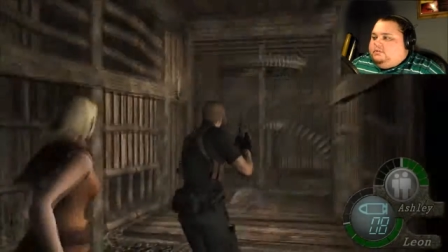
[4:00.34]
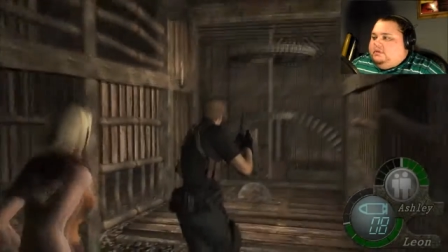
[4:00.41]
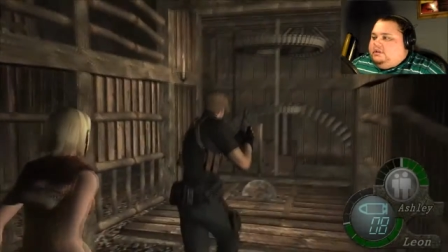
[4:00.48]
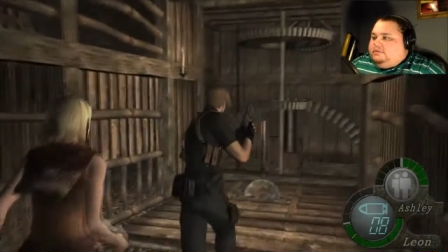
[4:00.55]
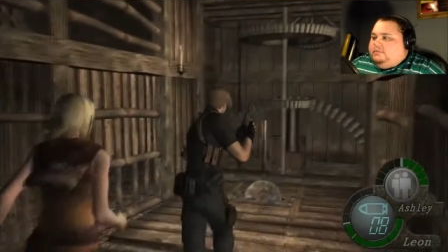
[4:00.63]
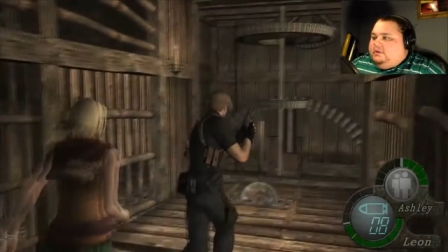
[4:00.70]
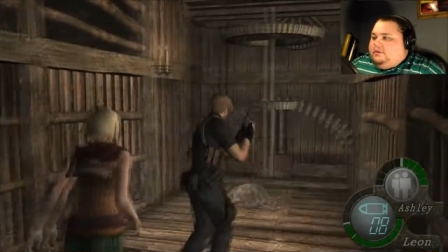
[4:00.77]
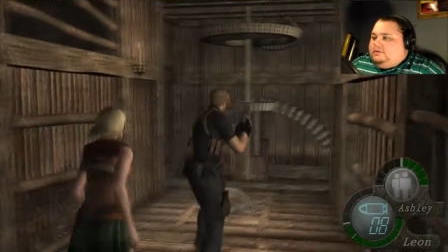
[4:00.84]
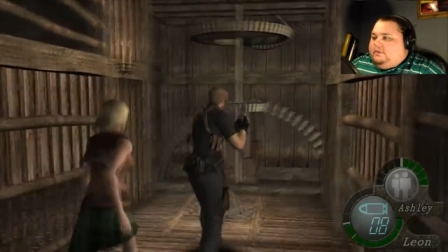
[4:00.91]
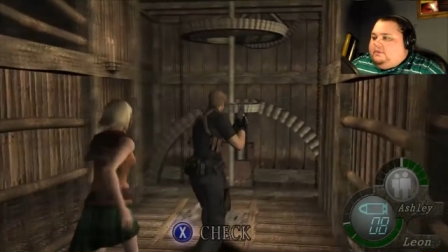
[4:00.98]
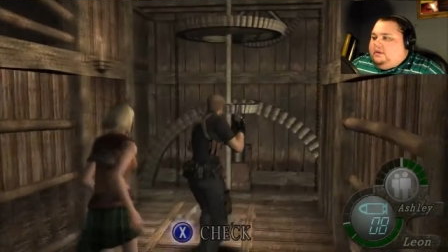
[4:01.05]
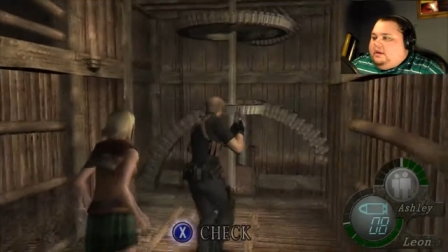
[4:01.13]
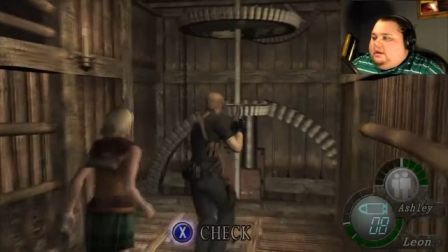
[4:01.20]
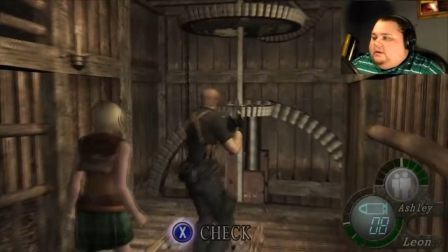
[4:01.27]
switch, but here's the
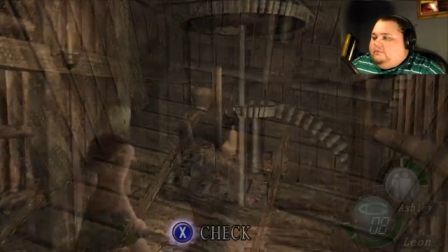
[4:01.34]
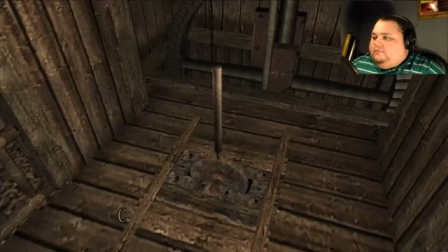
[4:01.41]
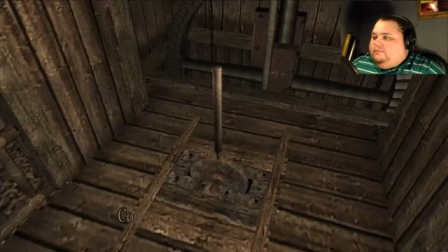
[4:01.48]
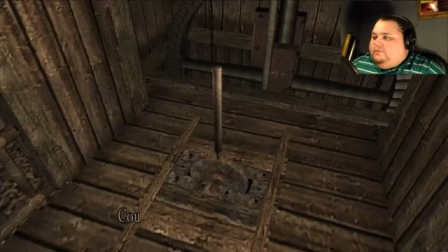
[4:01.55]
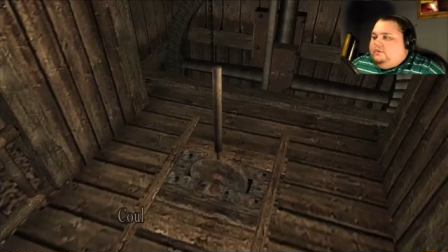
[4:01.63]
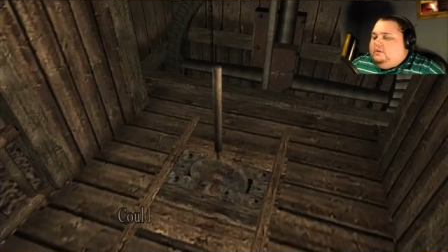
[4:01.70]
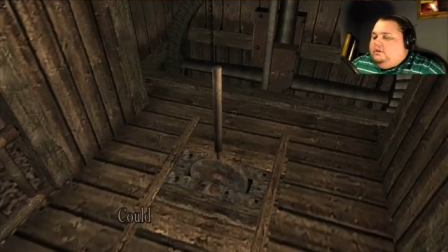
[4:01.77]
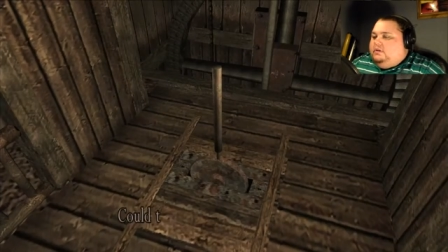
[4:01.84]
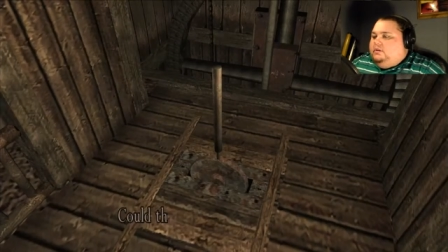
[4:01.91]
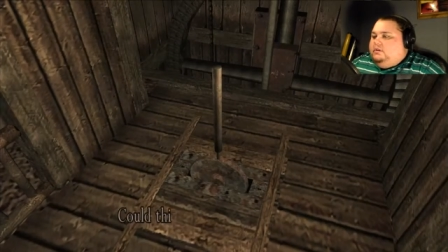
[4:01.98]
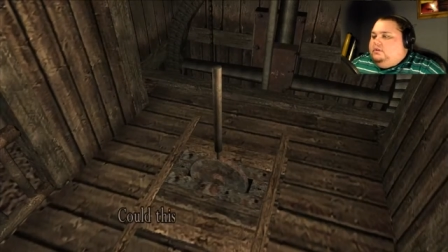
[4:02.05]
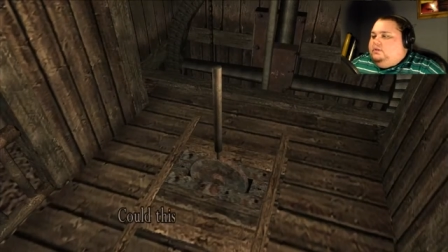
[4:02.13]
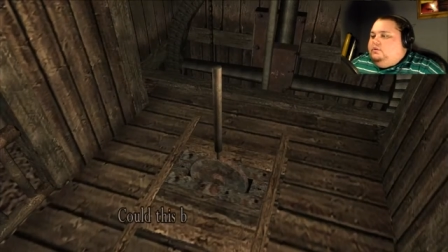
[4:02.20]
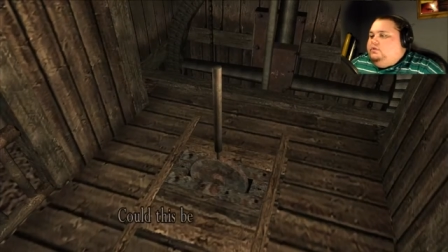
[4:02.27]
thing.
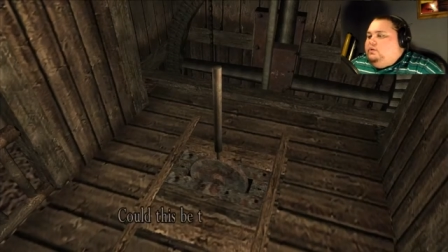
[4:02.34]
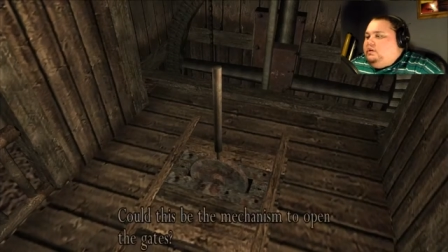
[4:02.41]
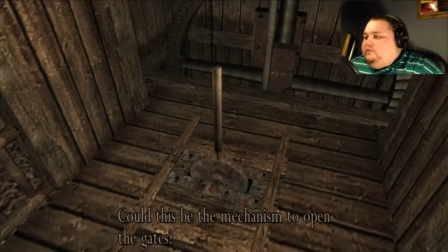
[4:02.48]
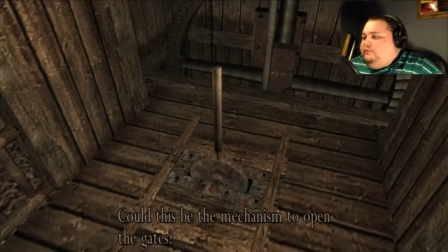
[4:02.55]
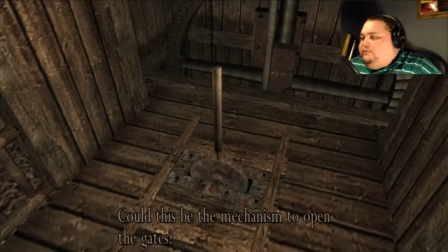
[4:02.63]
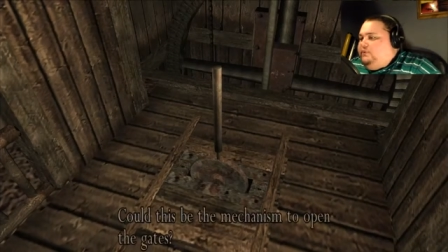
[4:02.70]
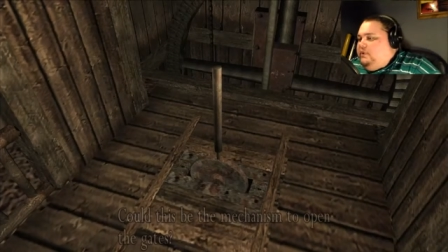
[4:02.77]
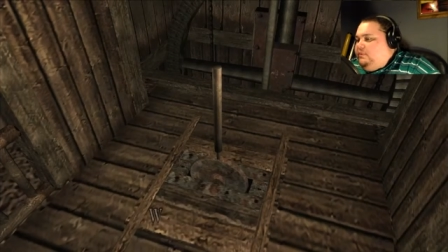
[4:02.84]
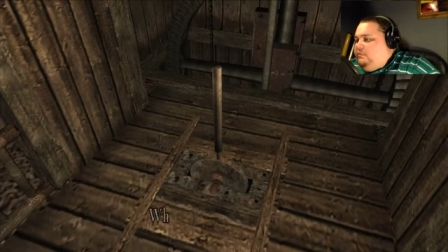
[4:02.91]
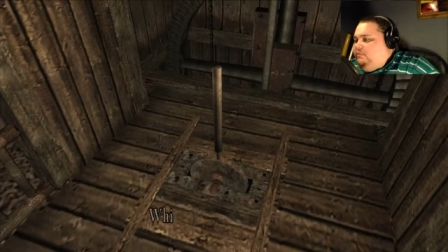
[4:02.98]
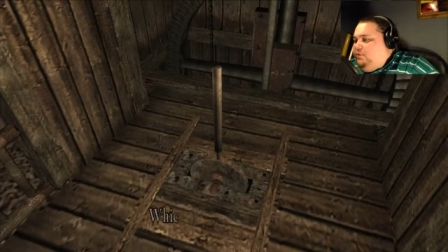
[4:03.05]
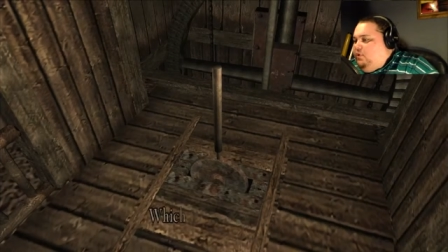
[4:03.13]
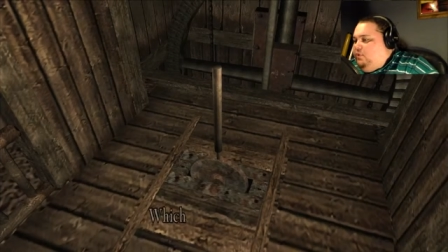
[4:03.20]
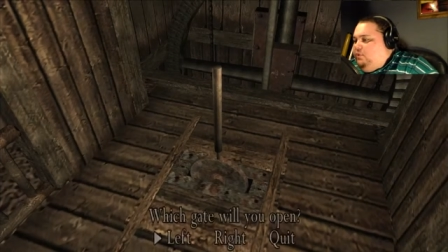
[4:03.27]
You can flip
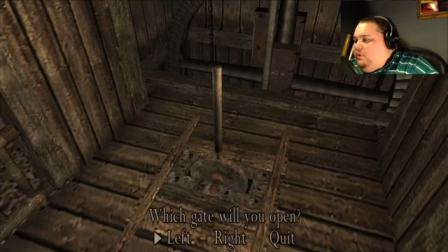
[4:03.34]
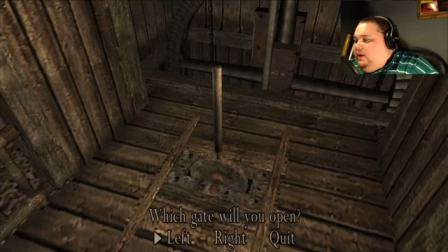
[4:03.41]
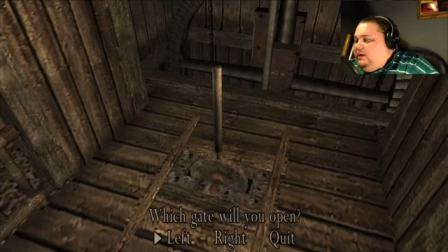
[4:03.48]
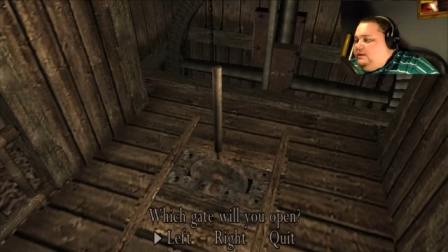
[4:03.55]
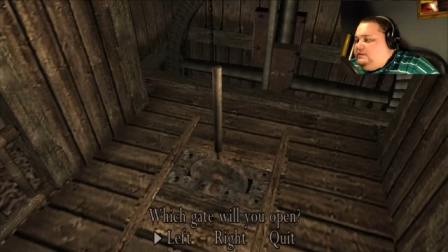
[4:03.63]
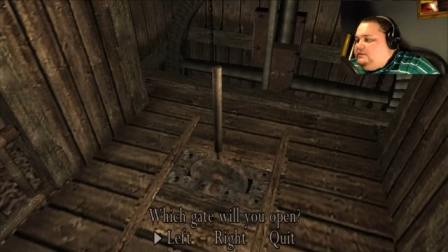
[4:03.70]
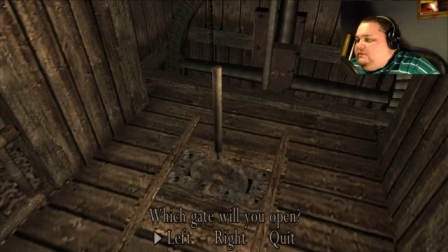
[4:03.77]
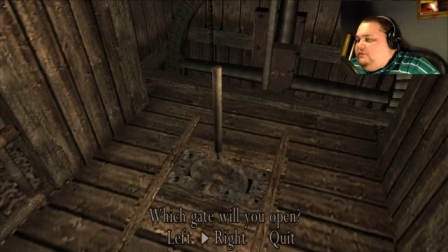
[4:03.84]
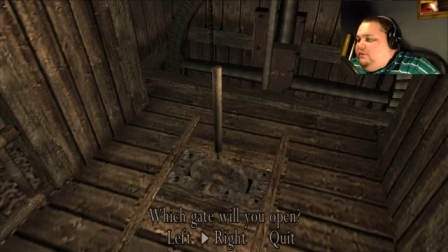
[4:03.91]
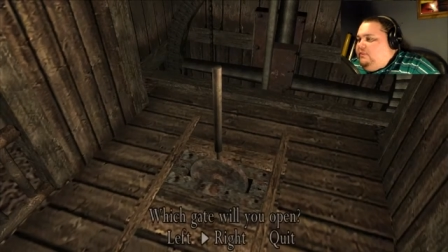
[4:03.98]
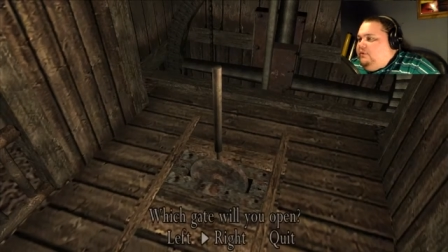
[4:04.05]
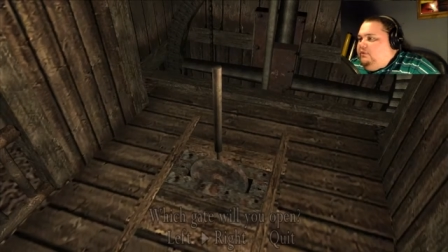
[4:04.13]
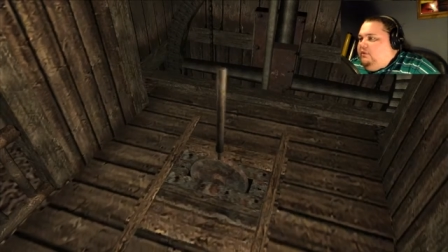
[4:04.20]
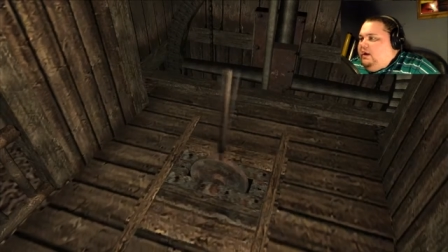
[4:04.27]
it both ways.
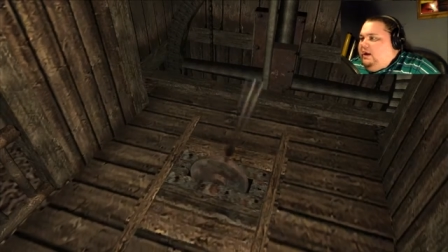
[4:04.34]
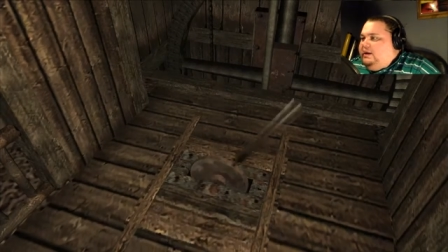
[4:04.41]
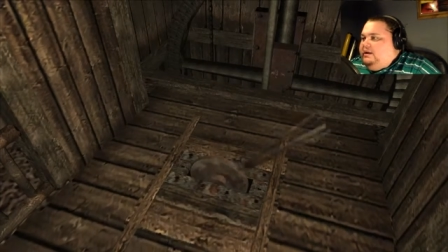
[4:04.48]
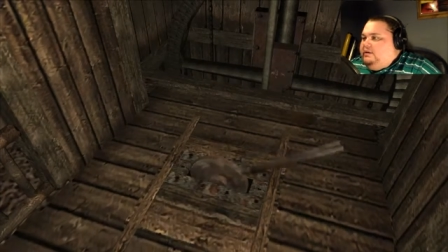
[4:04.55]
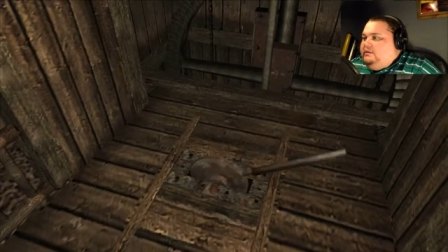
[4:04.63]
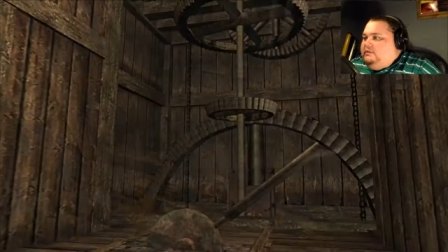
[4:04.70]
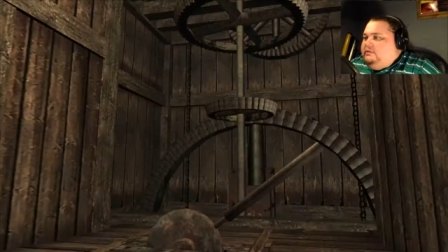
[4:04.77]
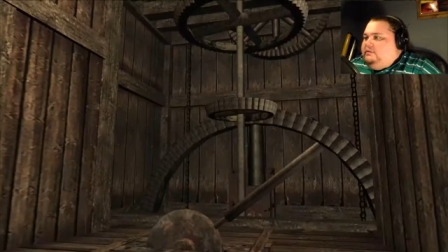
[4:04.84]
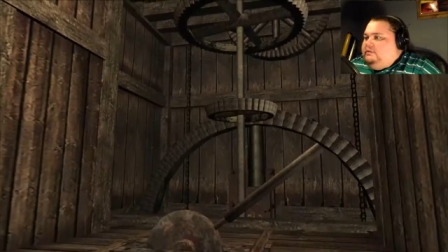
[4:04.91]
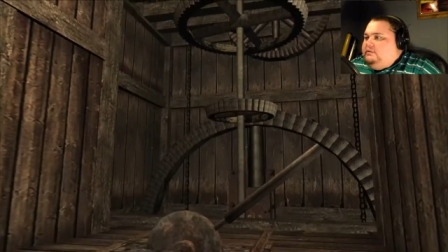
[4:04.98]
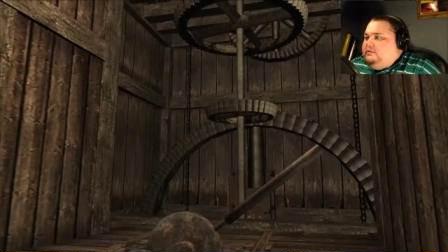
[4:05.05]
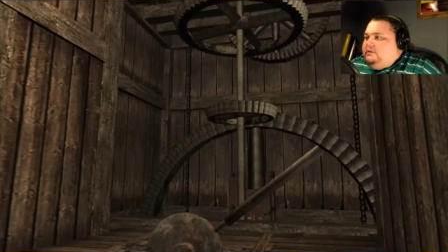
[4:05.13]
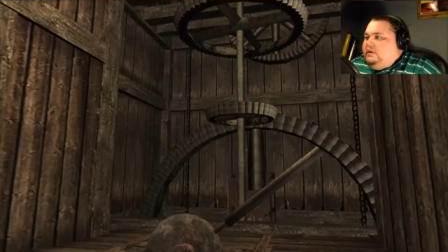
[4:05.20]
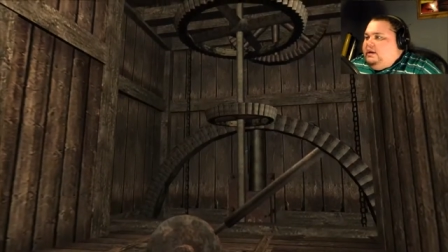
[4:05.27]
Flip it right,
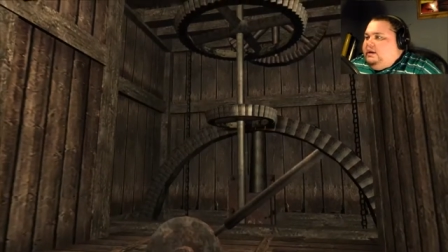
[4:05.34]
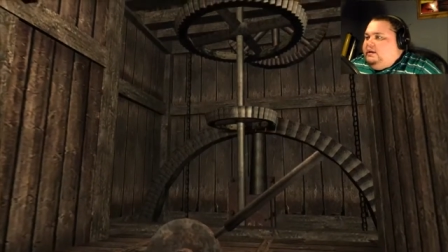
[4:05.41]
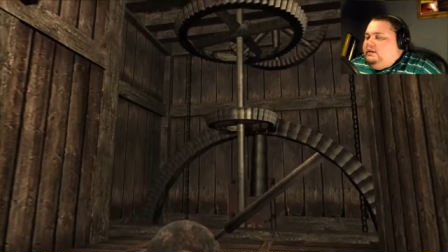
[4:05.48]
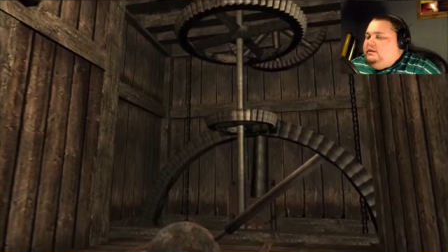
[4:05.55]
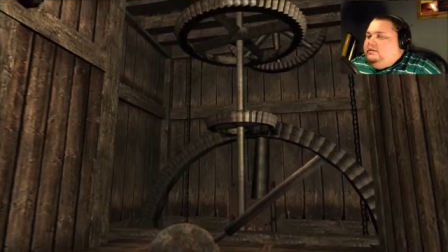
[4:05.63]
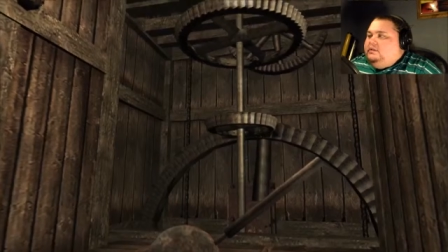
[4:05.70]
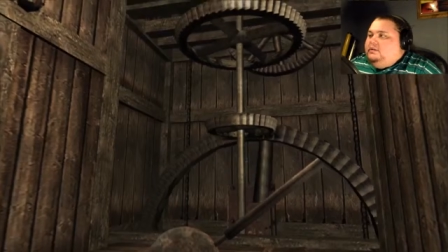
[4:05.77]
okay?